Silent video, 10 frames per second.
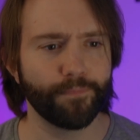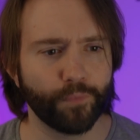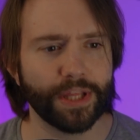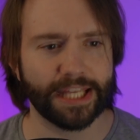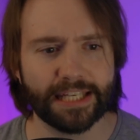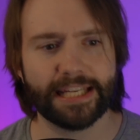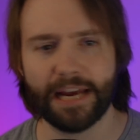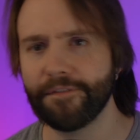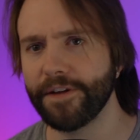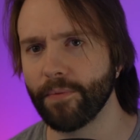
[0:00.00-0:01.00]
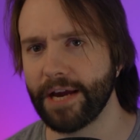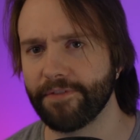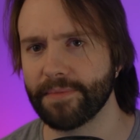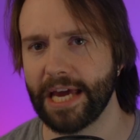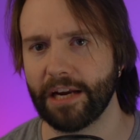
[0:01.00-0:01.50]
within 10 feet away
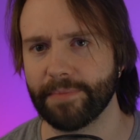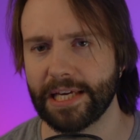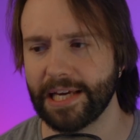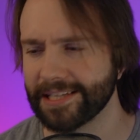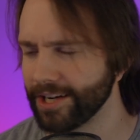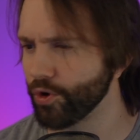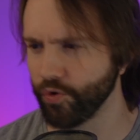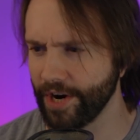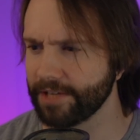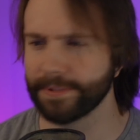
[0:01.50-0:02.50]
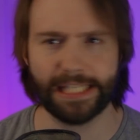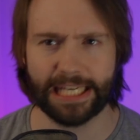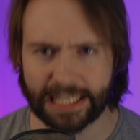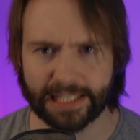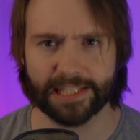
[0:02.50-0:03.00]
from the enemy is incredibly
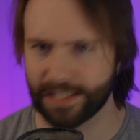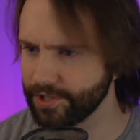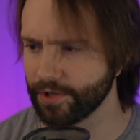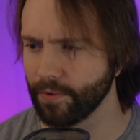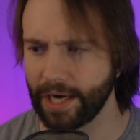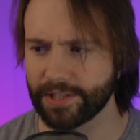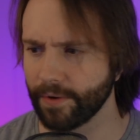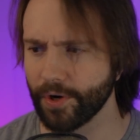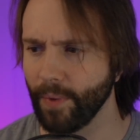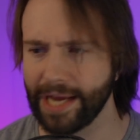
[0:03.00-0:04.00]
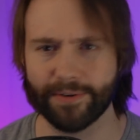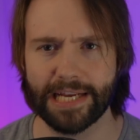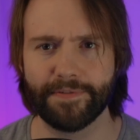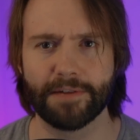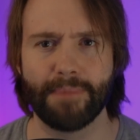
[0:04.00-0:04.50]
easy to do. I don't know why you're
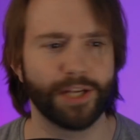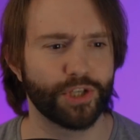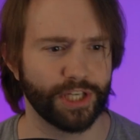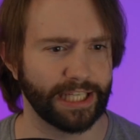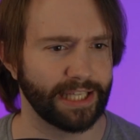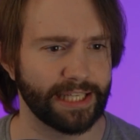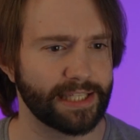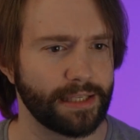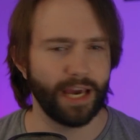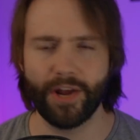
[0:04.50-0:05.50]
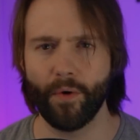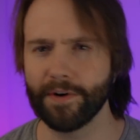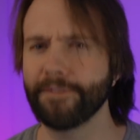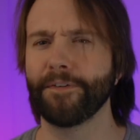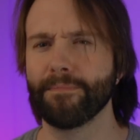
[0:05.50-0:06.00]
even mentioning this. In
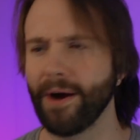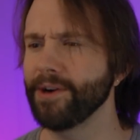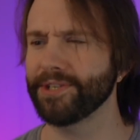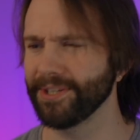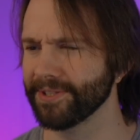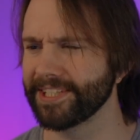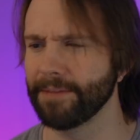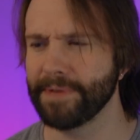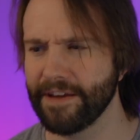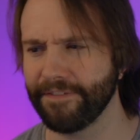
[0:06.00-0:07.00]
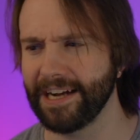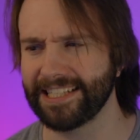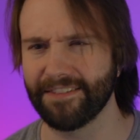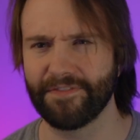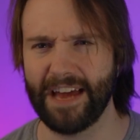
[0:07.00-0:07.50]
order for marshals to be
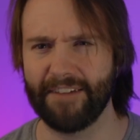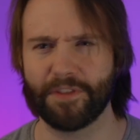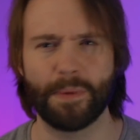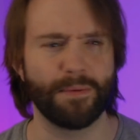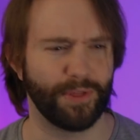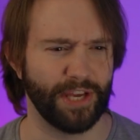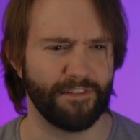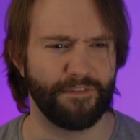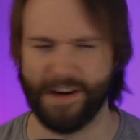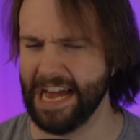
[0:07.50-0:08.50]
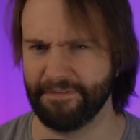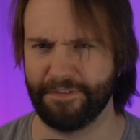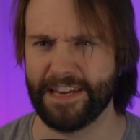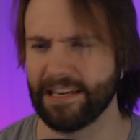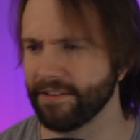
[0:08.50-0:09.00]
effective, they have to be within 5
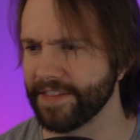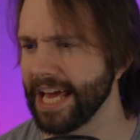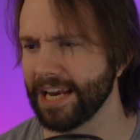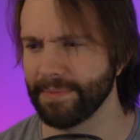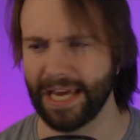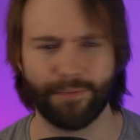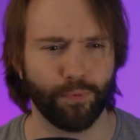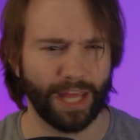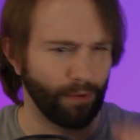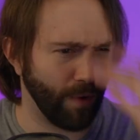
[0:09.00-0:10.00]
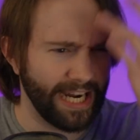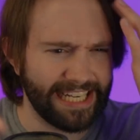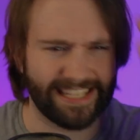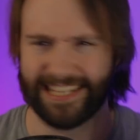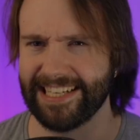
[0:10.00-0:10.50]
feet of the enemy. Like, what
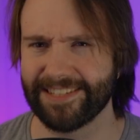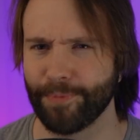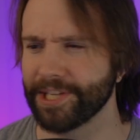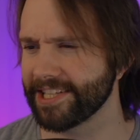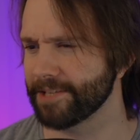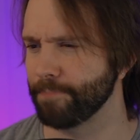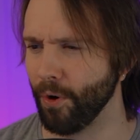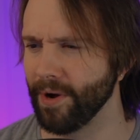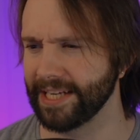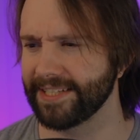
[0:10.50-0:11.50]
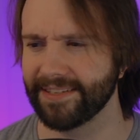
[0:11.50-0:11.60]
is this? What is this point?